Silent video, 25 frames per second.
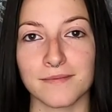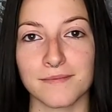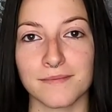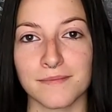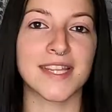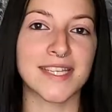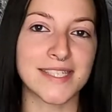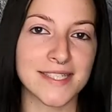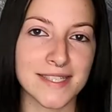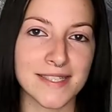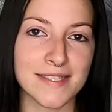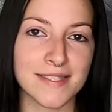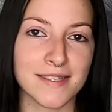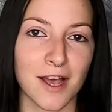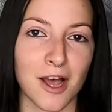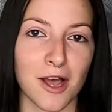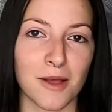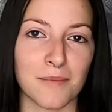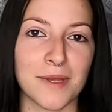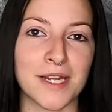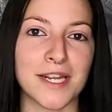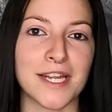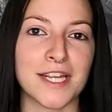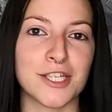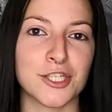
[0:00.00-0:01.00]
This is
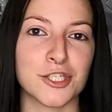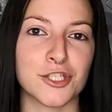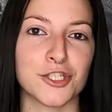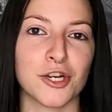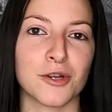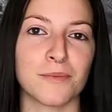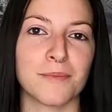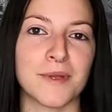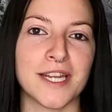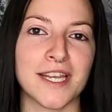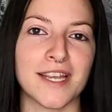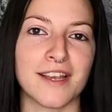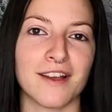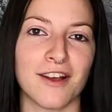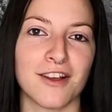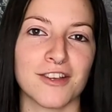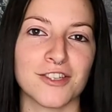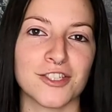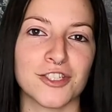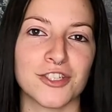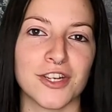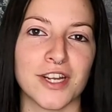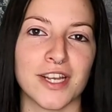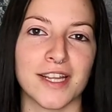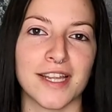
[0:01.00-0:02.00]
common in Germany,
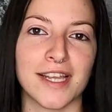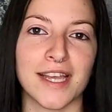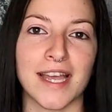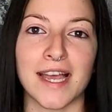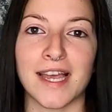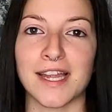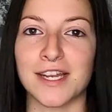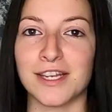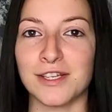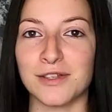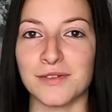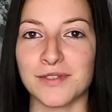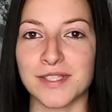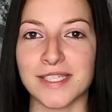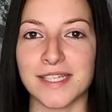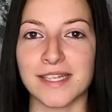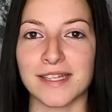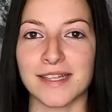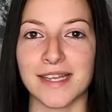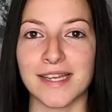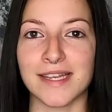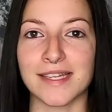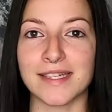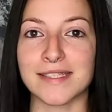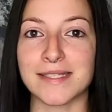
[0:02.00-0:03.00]
Australia, and New
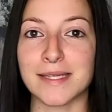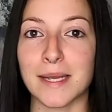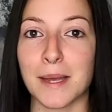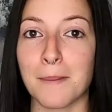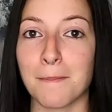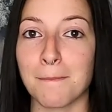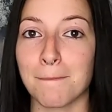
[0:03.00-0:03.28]
Zealand.